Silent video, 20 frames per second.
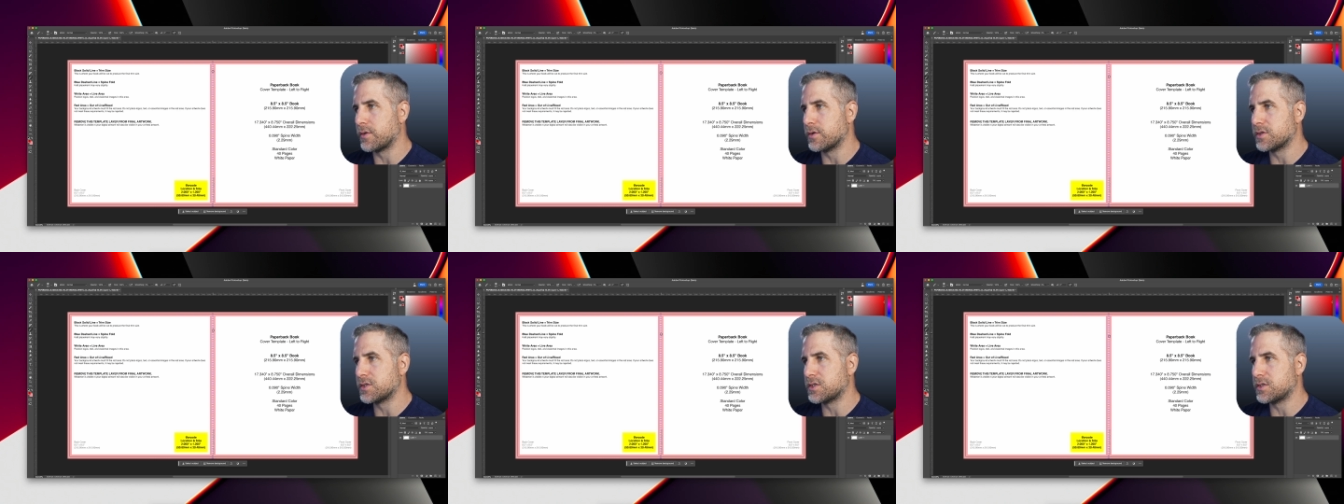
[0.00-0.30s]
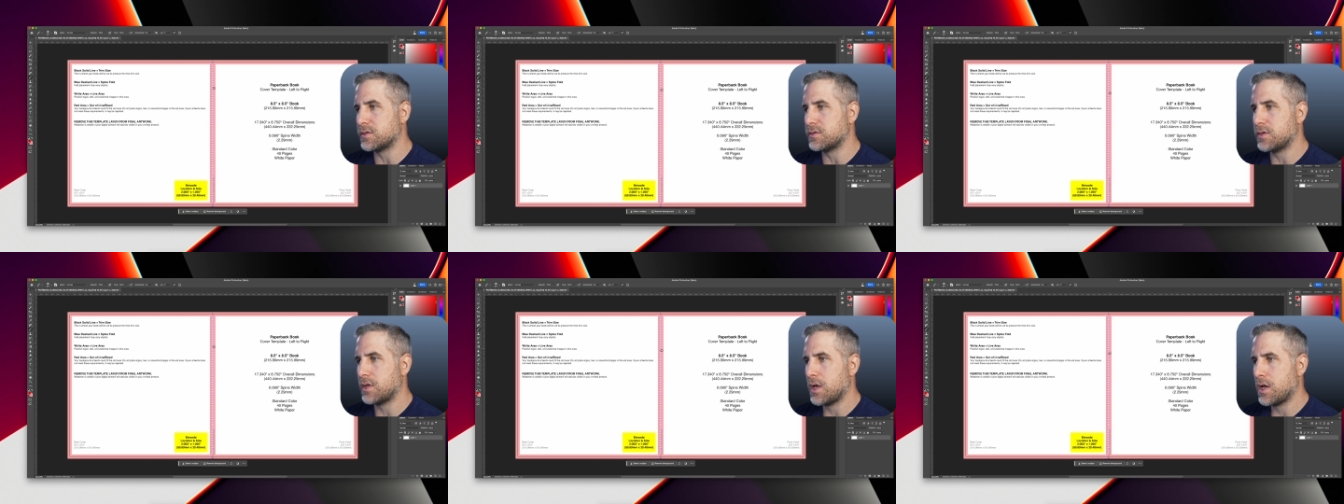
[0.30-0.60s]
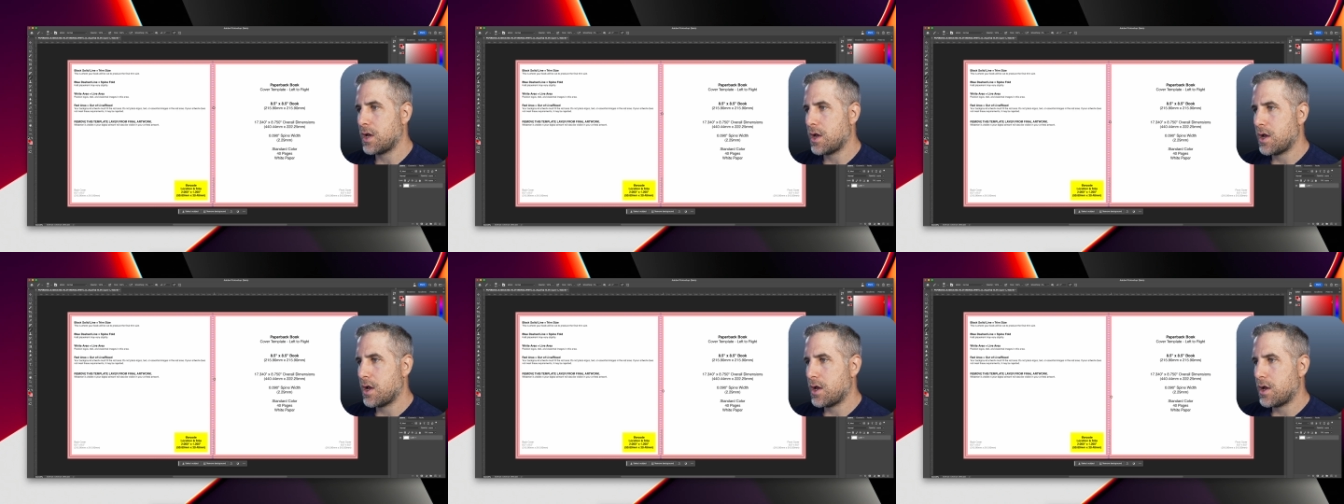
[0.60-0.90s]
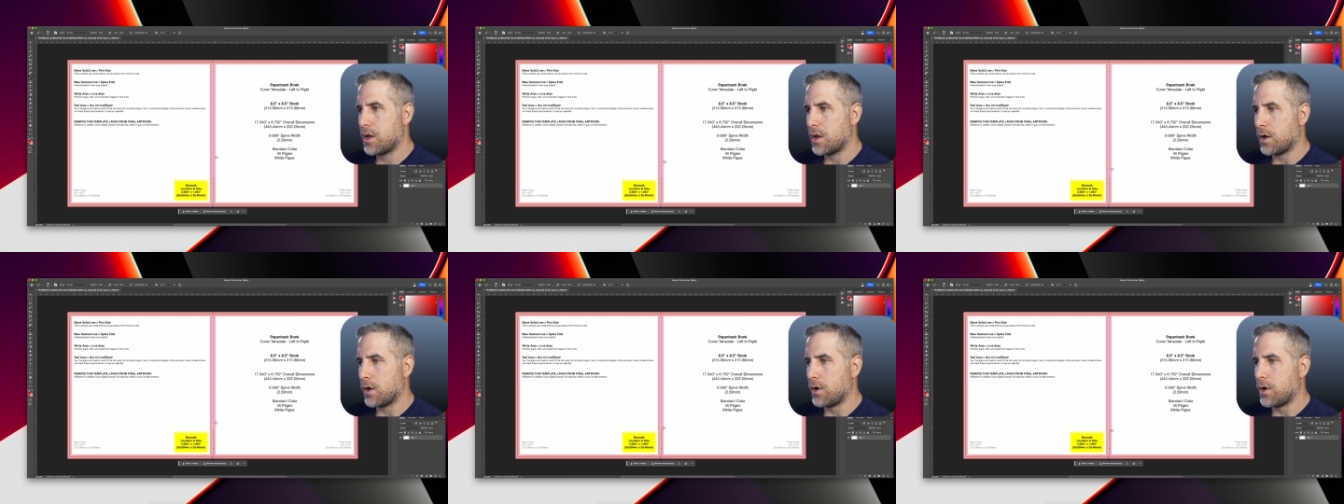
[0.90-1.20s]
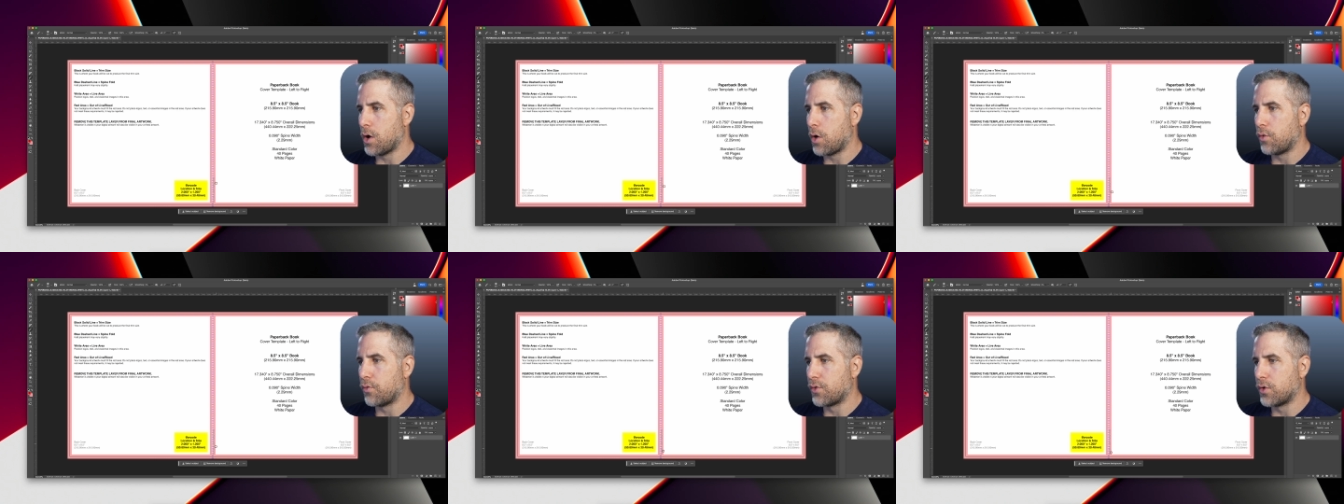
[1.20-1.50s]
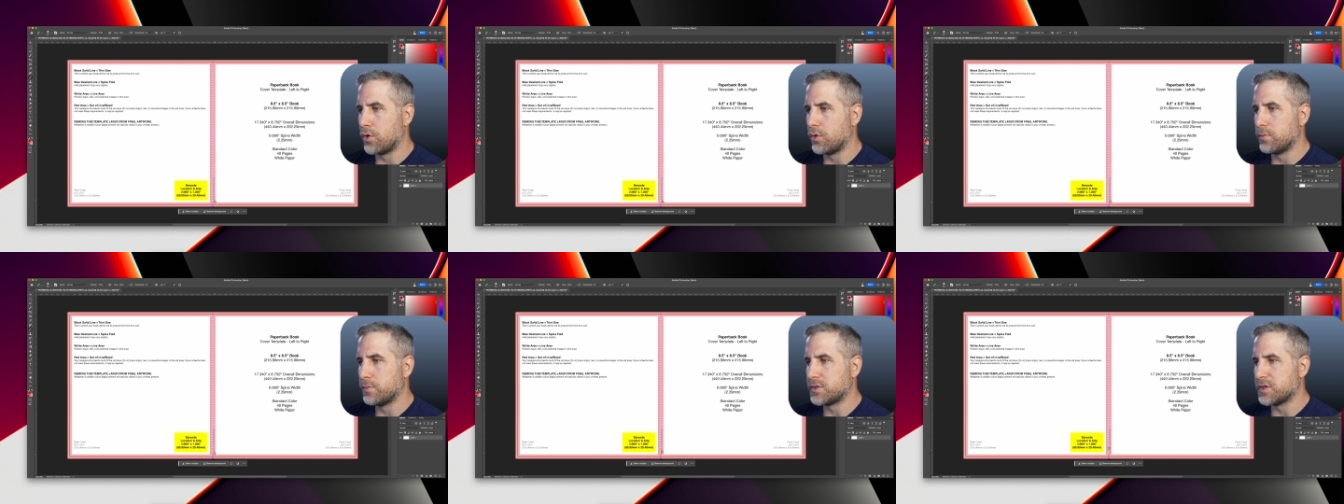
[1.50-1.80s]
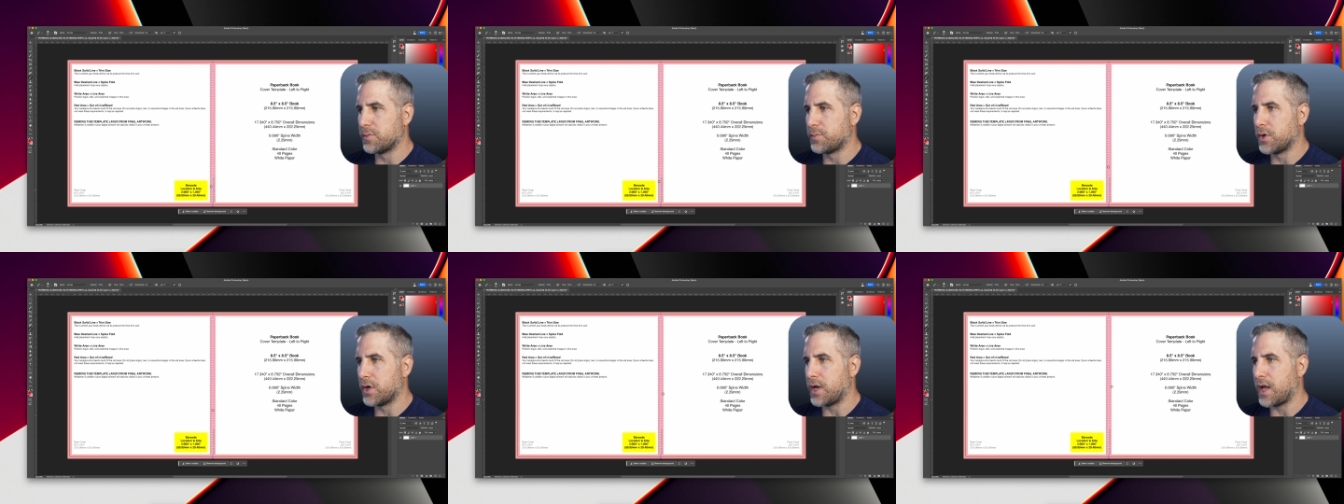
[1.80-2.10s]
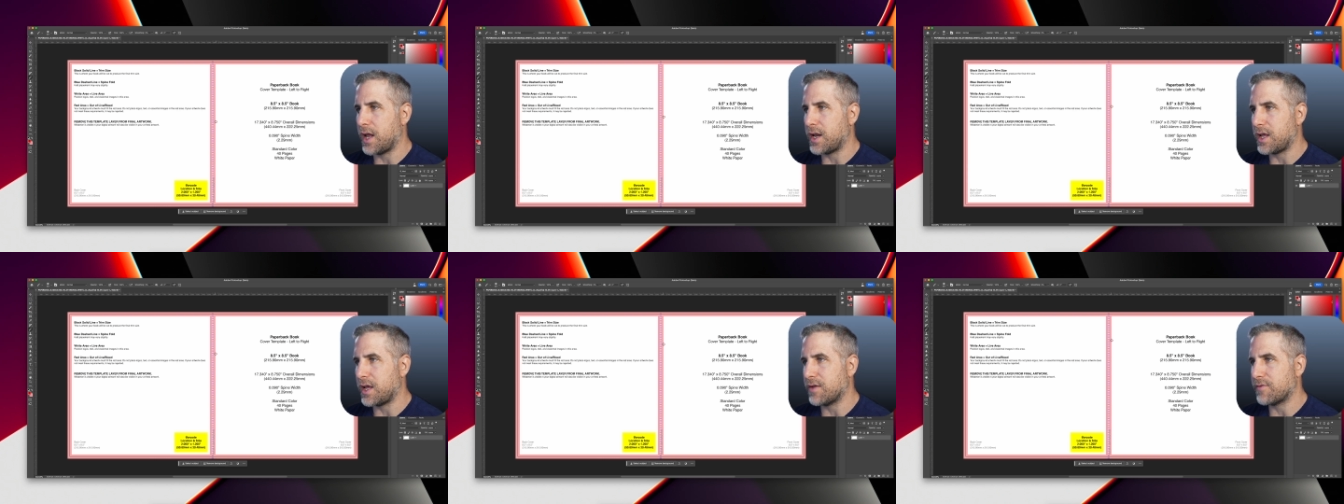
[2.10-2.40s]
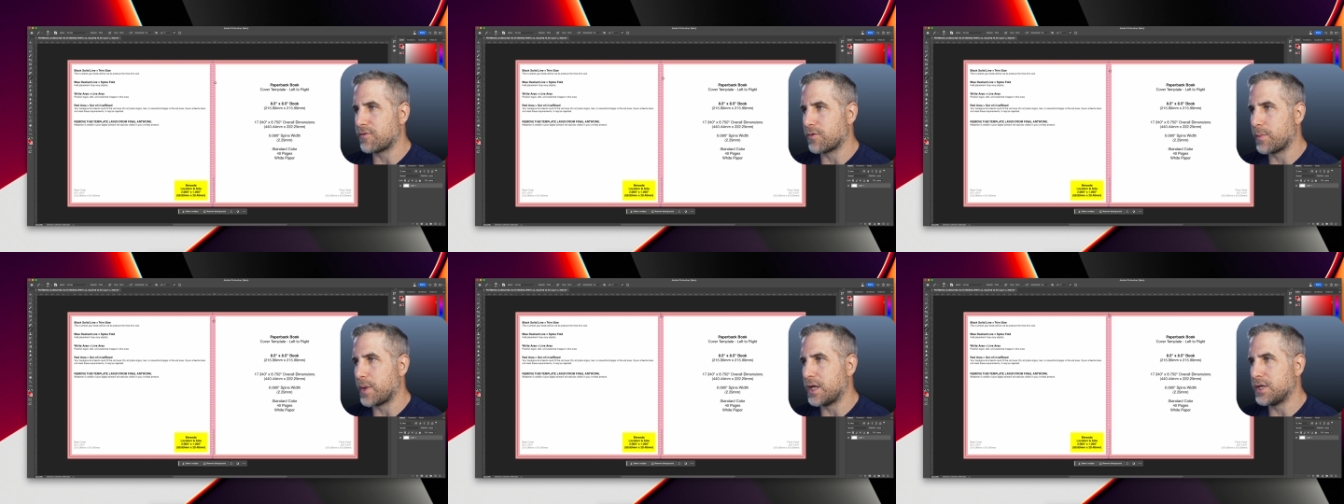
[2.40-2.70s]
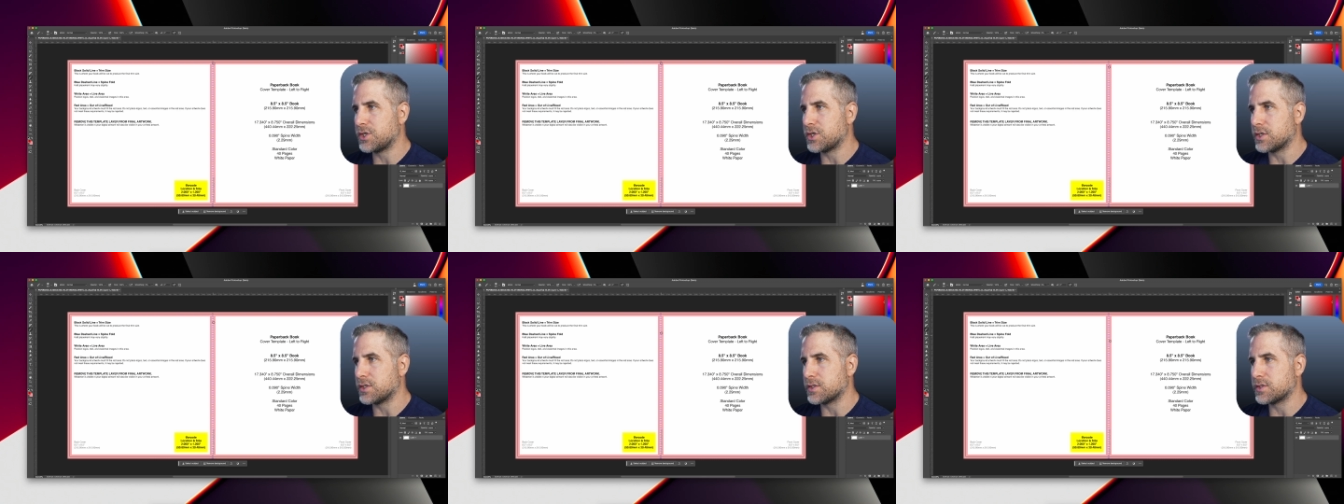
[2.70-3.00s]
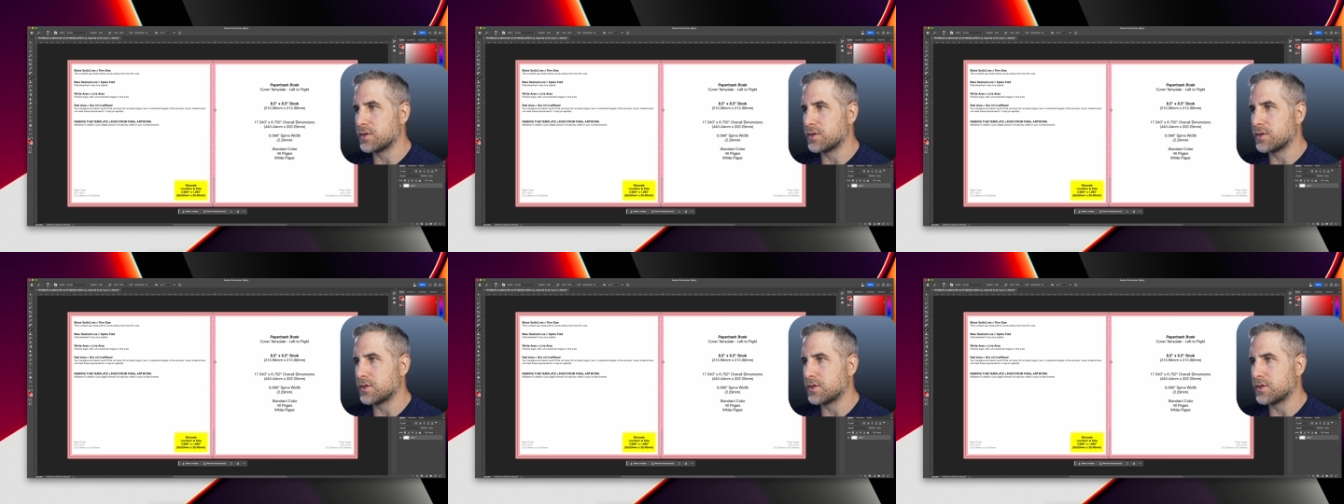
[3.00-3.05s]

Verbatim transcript: There's no room to put any information.